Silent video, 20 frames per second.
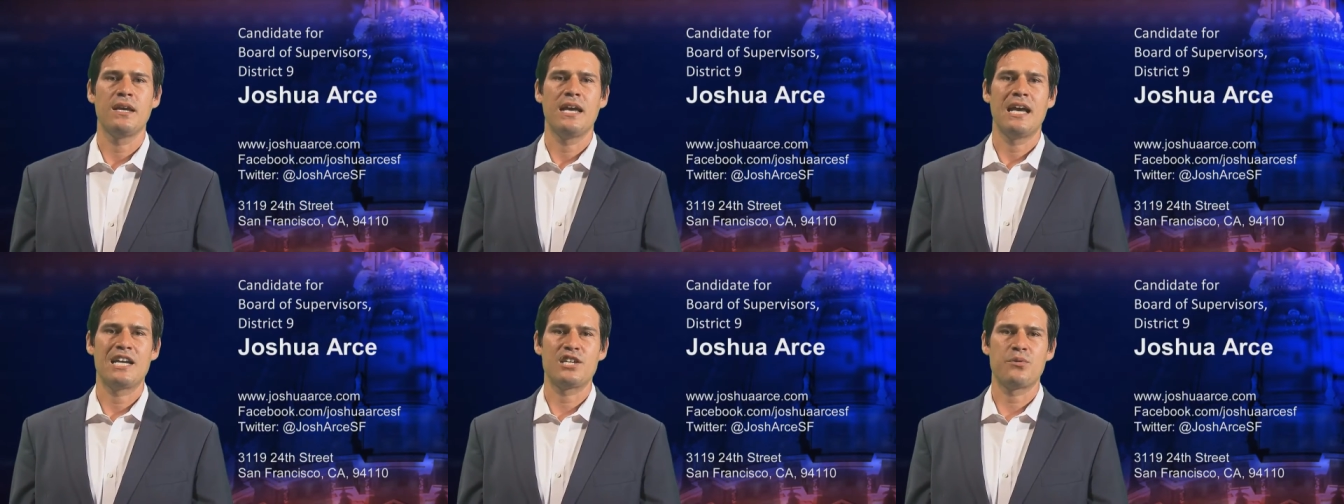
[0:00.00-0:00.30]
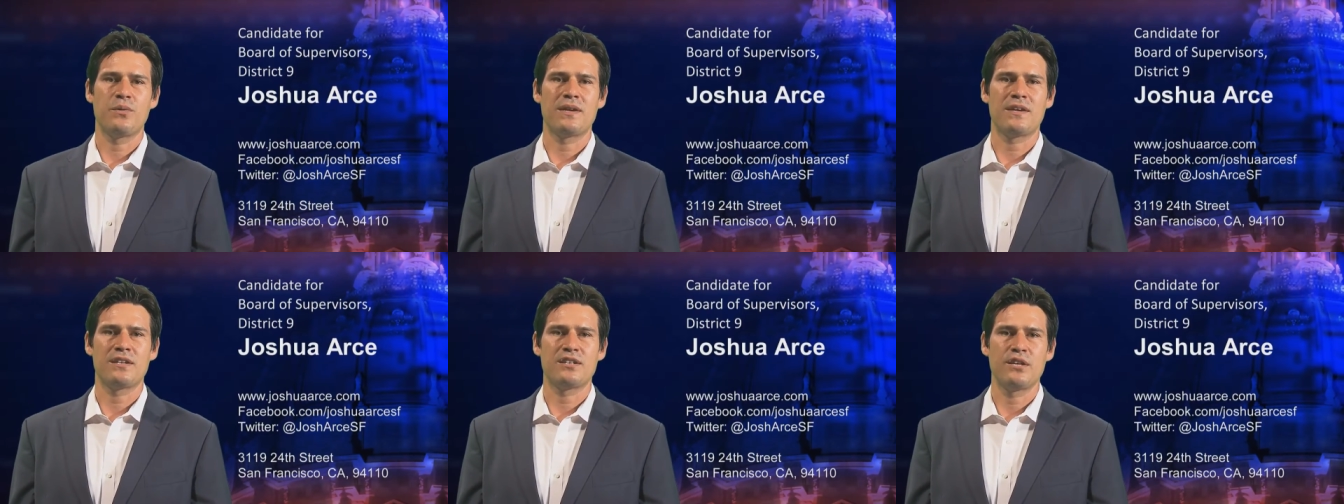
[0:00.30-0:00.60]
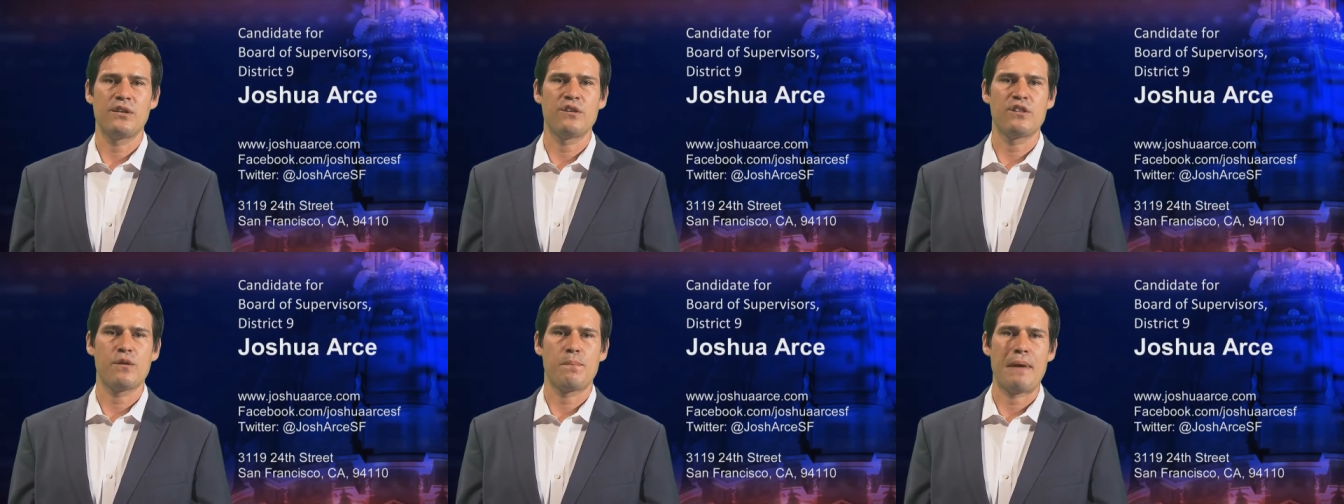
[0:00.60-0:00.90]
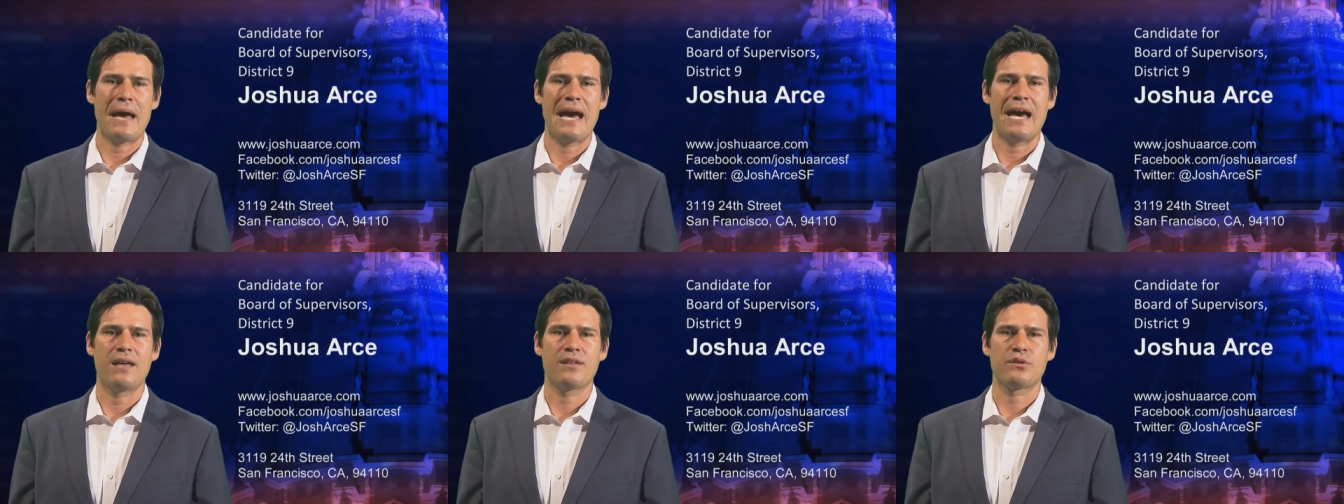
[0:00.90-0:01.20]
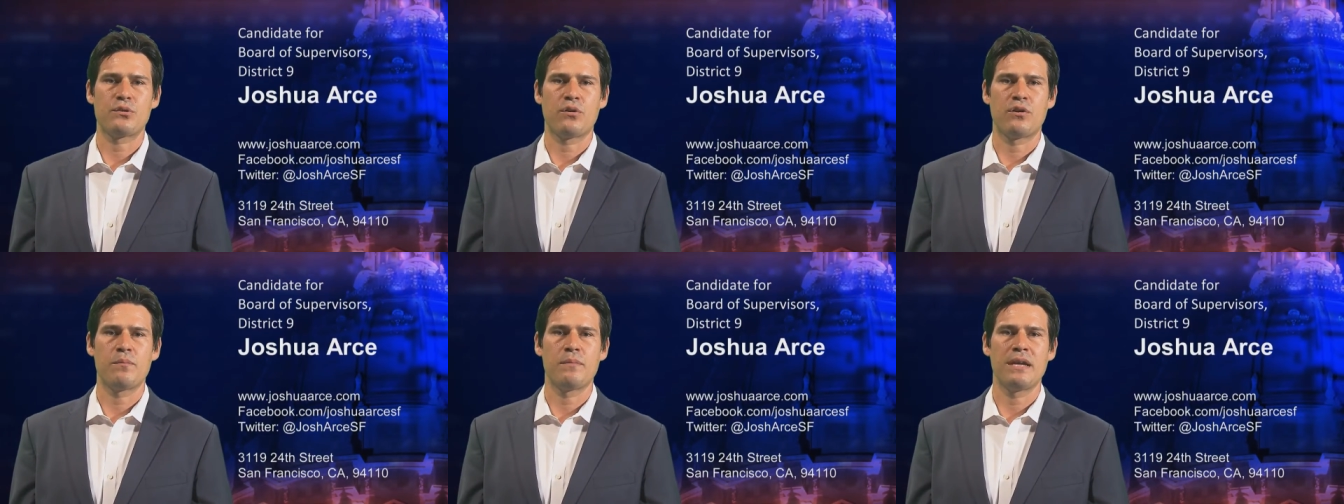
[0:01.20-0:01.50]
as we continue the path
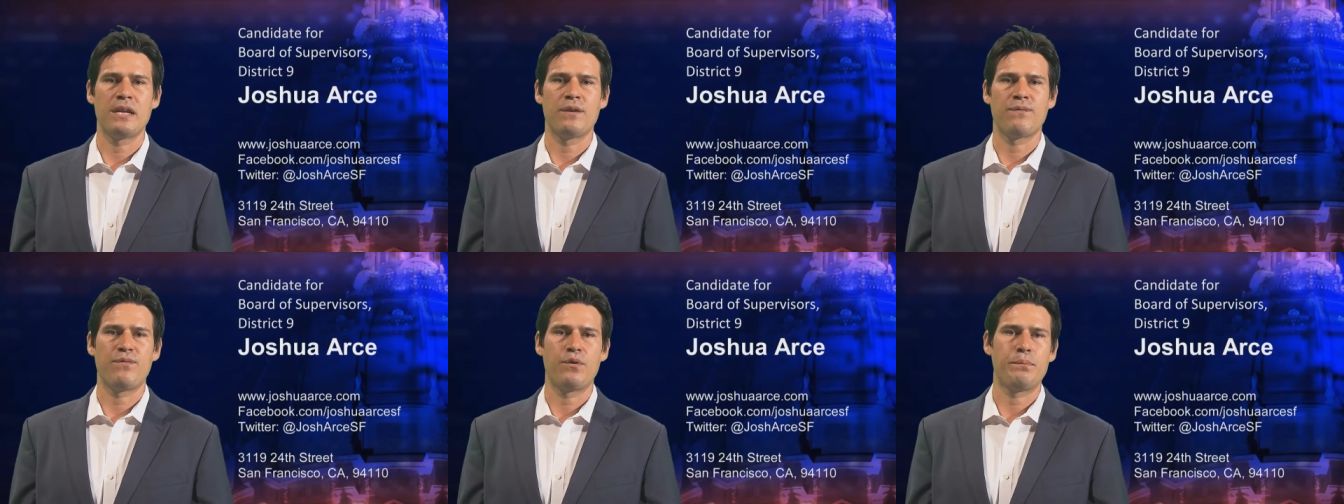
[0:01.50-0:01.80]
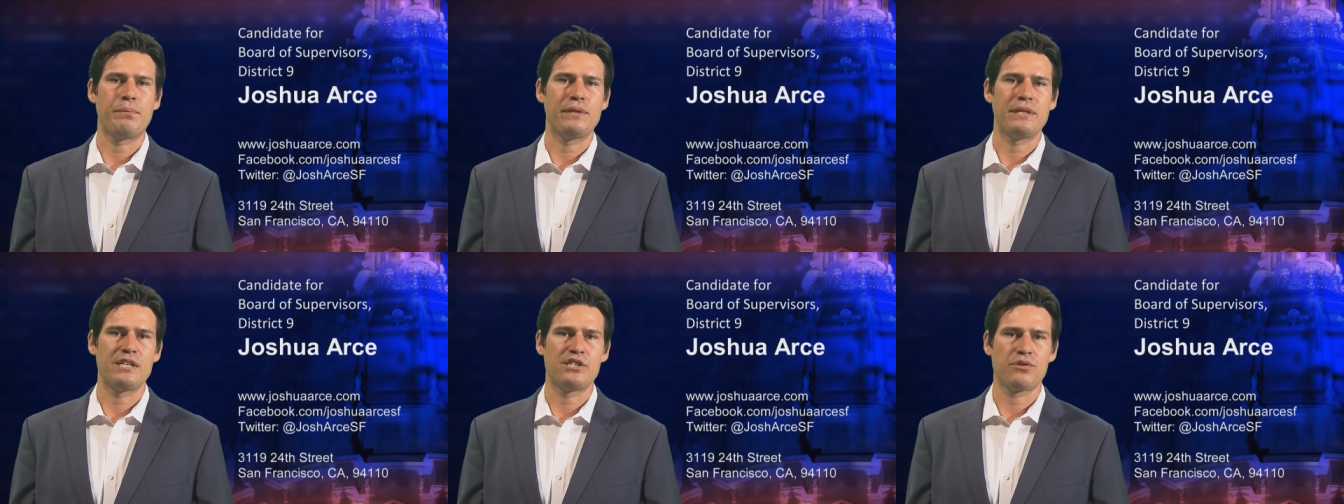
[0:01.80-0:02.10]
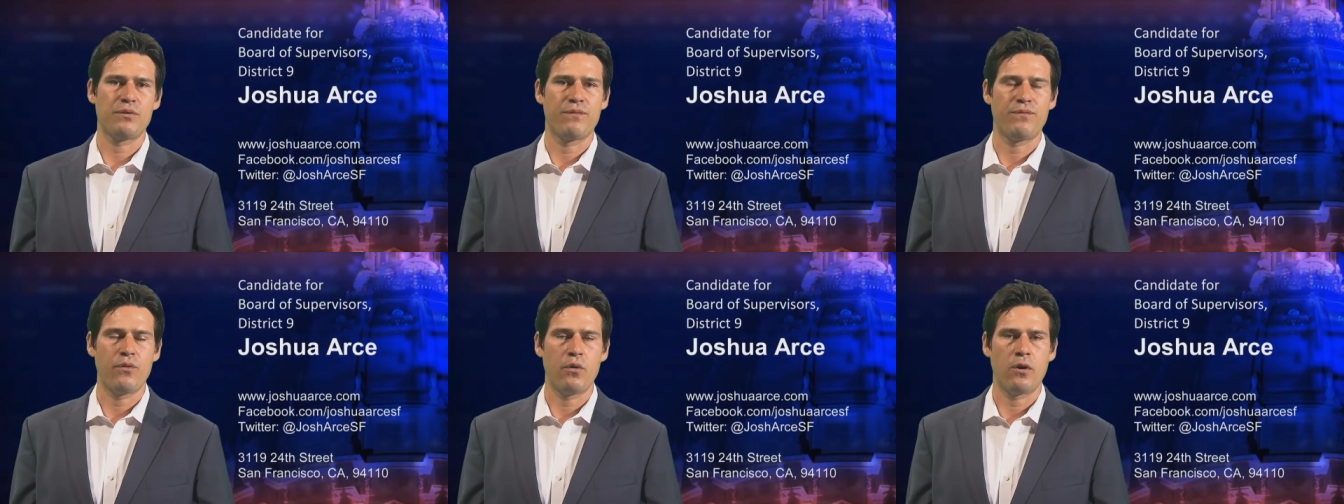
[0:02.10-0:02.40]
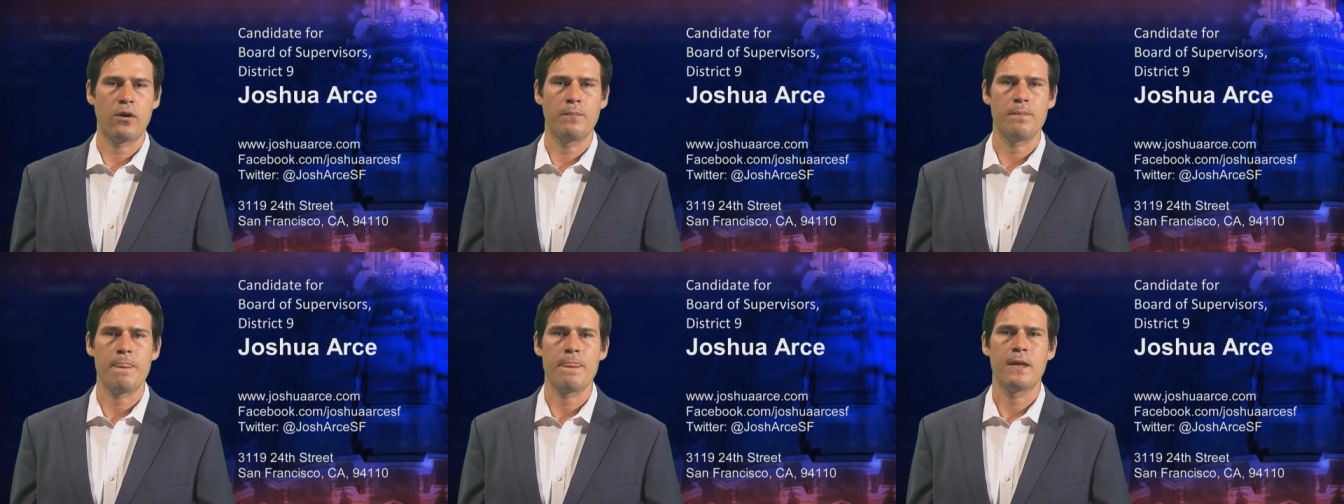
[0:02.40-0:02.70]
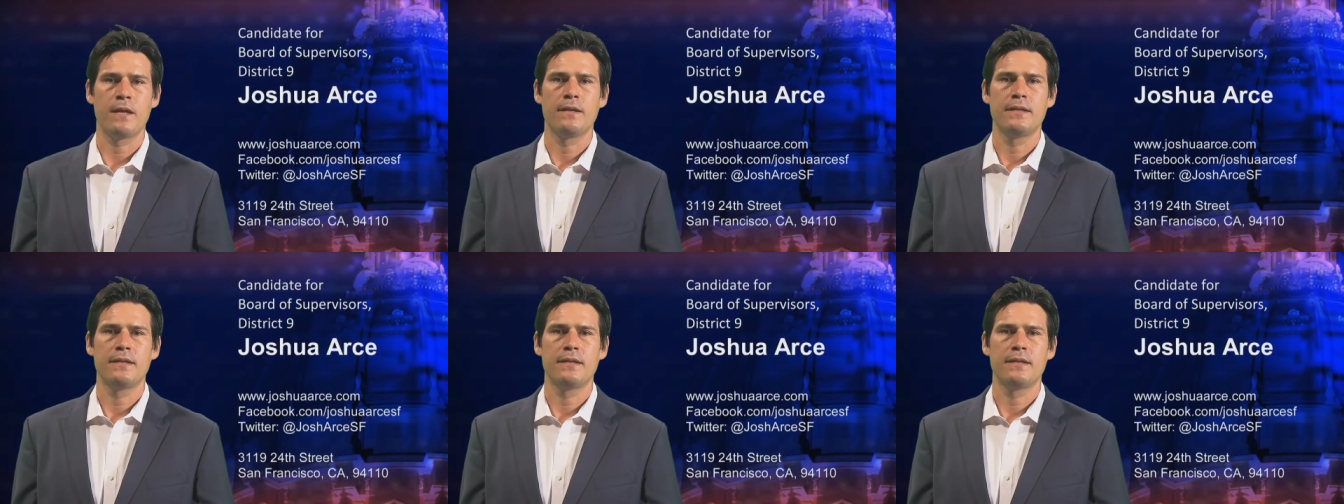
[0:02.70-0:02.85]
toward meaningful police reform.